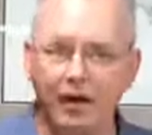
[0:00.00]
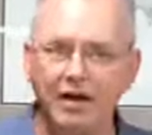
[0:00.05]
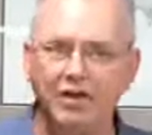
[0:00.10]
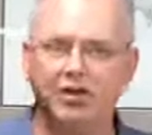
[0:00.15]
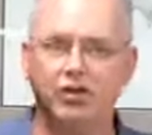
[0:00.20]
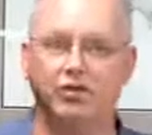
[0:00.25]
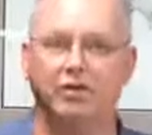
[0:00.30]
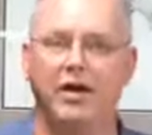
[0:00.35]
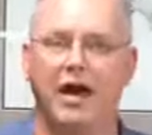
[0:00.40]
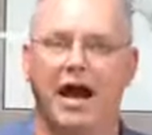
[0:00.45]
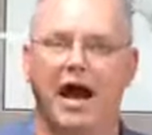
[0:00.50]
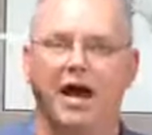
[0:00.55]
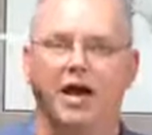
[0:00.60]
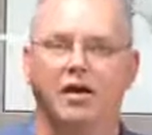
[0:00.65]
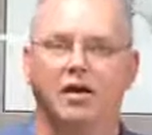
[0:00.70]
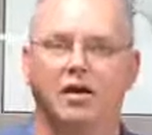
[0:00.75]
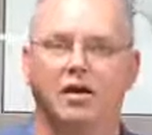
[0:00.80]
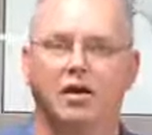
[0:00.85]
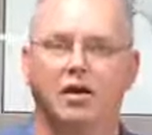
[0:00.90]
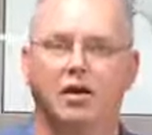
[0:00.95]
Picture
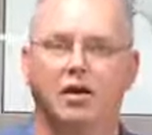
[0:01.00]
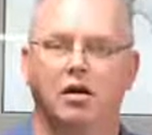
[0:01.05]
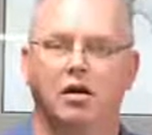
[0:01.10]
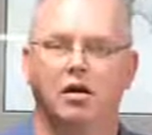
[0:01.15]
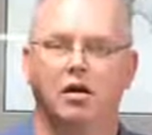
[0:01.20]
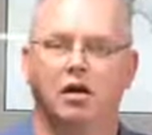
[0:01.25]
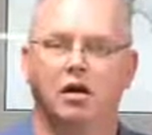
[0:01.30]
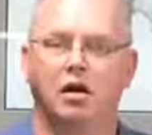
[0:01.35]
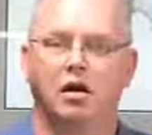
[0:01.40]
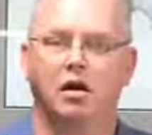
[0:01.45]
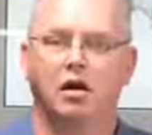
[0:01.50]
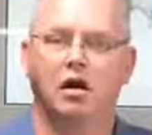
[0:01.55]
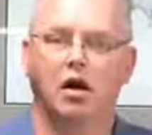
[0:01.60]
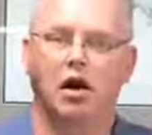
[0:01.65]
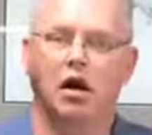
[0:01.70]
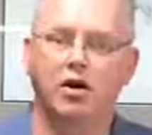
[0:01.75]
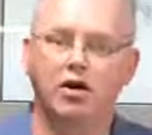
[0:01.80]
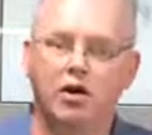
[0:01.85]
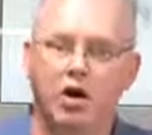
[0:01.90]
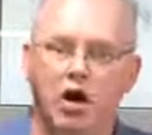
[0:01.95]
that.
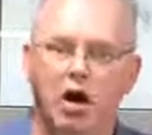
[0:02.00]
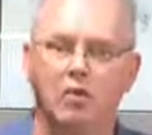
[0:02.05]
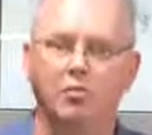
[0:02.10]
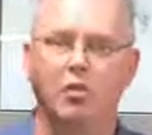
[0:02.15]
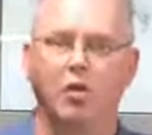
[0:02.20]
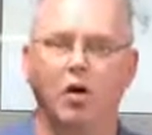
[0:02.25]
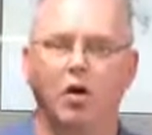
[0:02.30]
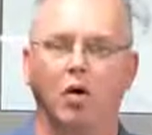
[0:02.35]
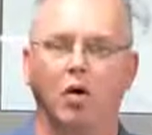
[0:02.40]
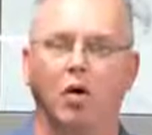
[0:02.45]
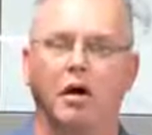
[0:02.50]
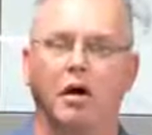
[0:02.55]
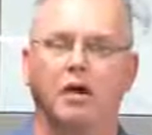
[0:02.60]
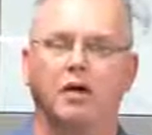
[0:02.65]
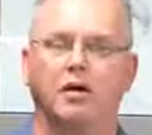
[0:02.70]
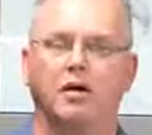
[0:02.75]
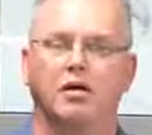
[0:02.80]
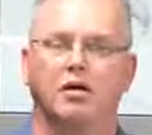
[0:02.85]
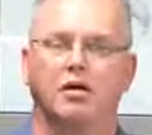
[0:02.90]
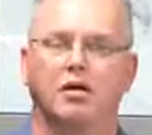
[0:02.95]
A young
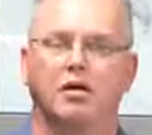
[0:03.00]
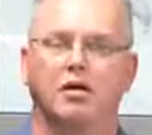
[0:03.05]
boy